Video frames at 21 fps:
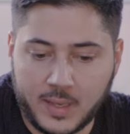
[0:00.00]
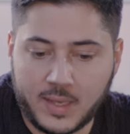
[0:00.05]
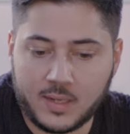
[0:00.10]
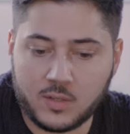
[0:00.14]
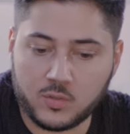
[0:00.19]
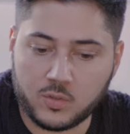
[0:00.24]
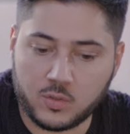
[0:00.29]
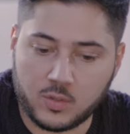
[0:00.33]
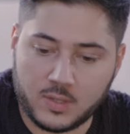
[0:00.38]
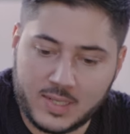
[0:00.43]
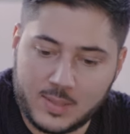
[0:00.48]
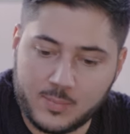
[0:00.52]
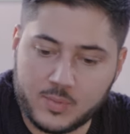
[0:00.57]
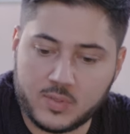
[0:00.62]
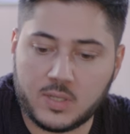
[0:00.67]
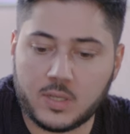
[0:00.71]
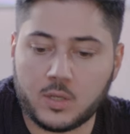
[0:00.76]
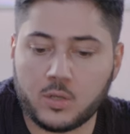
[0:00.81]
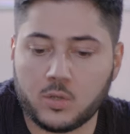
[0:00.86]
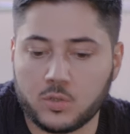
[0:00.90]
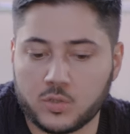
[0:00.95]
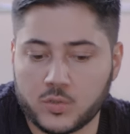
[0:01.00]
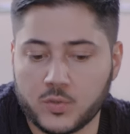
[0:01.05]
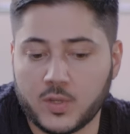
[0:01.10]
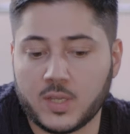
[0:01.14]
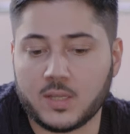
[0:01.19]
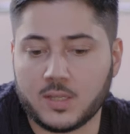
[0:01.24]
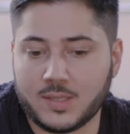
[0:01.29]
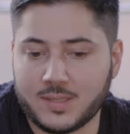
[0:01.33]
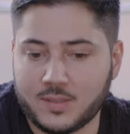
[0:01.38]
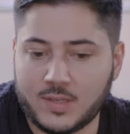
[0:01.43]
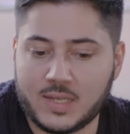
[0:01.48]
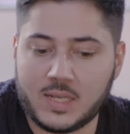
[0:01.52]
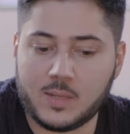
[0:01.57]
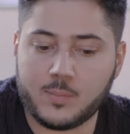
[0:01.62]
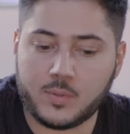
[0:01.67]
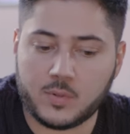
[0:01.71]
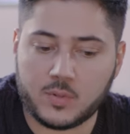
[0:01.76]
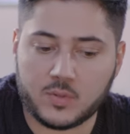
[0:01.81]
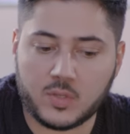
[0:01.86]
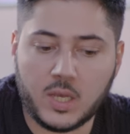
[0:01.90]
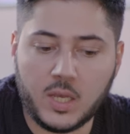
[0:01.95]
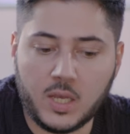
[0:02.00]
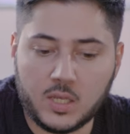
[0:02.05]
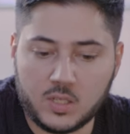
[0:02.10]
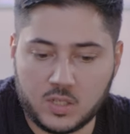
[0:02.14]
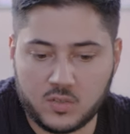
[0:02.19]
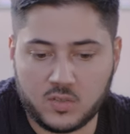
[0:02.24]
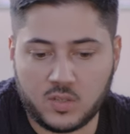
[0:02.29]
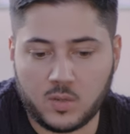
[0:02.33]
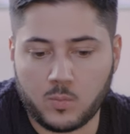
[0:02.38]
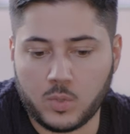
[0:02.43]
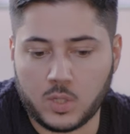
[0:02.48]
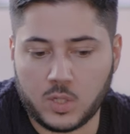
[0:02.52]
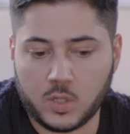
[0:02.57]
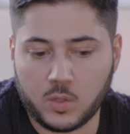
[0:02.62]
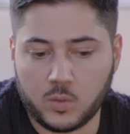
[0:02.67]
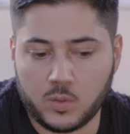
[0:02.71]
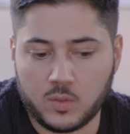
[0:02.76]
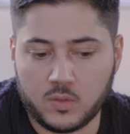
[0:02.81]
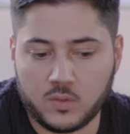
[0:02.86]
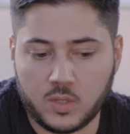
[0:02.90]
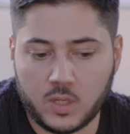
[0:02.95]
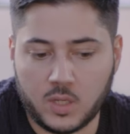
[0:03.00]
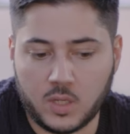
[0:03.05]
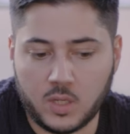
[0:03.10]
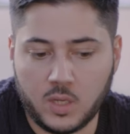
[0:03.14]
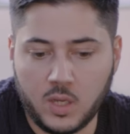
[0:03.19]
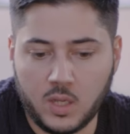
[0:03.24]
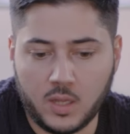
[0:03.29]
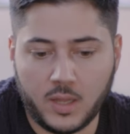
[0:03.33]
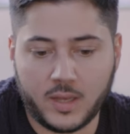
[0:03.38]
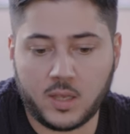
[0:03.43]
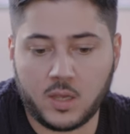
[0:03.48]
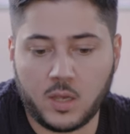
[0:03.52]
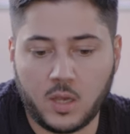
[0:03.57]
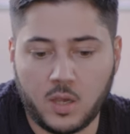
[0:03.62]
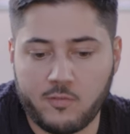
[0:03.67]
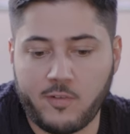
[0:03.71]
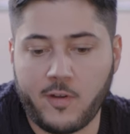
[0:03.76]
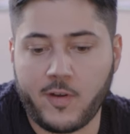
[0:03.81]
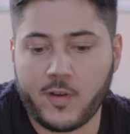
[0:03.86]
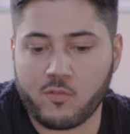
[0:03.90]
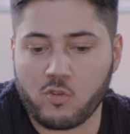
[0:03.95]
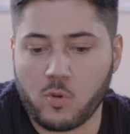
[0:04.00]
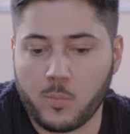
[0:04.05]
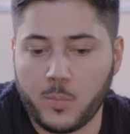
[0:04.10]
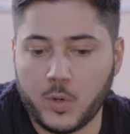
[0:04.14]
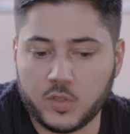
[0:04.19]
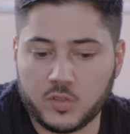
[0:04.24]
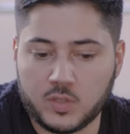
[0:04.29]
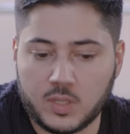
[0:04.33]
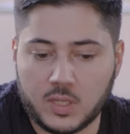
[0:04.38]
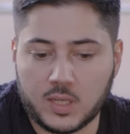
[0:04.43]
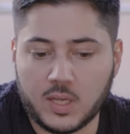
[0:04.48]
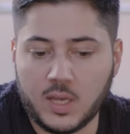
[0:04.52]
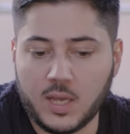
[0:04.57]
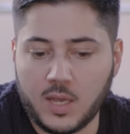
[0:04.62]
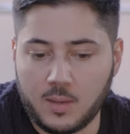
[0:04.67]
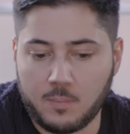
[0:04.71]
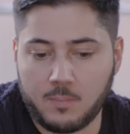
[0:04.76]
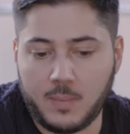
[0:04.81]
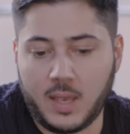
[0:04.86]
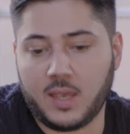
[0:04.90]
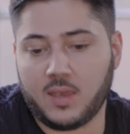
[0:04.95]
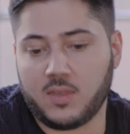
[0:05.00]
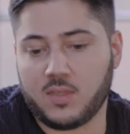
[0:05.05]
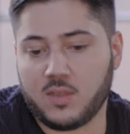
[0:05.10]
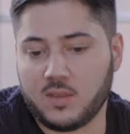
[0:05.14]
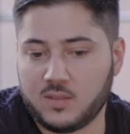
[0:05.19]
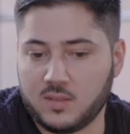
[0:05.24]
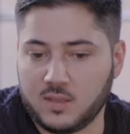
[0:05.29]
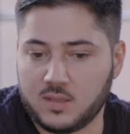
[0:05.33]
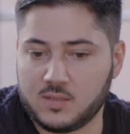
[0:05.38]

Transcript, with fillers: paints on lipstick or treating the developer as just someone who is a, like a very robotic make this